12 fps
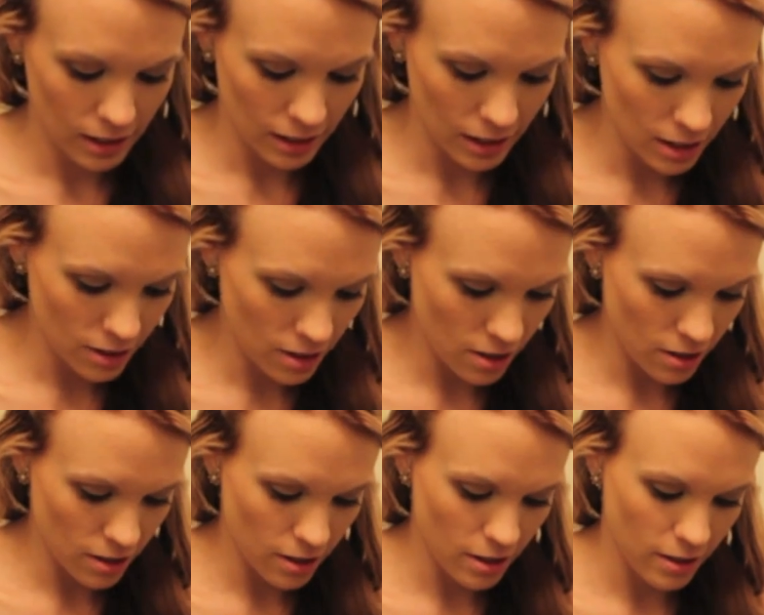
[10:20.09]
And here
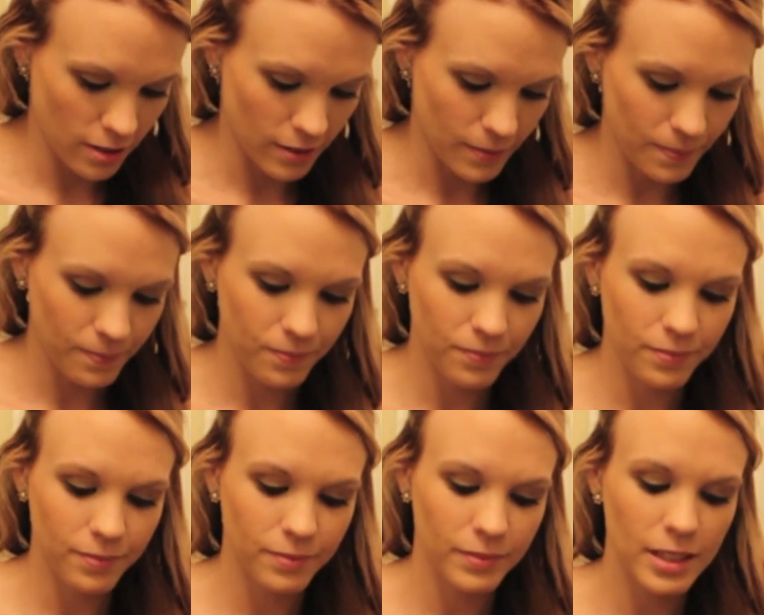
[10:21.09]
are,
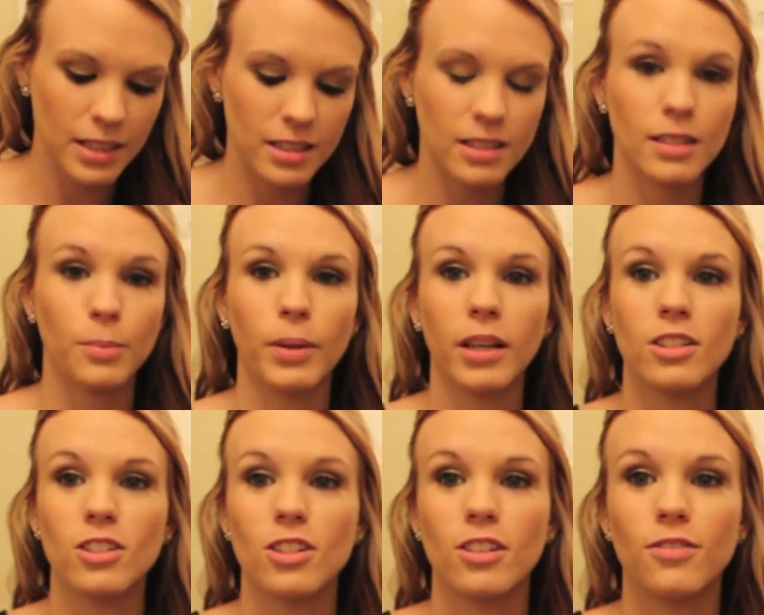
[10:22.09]
this is a
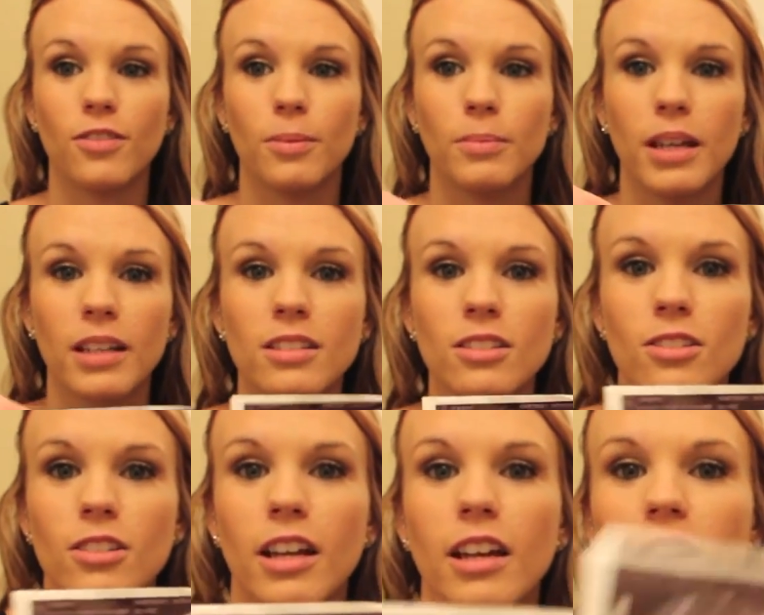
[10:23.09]
picture from
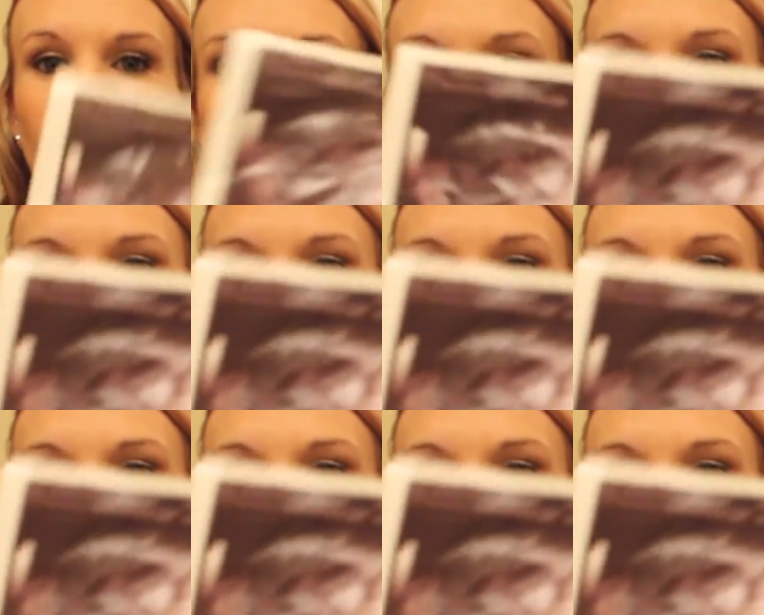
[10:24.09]
yesterday.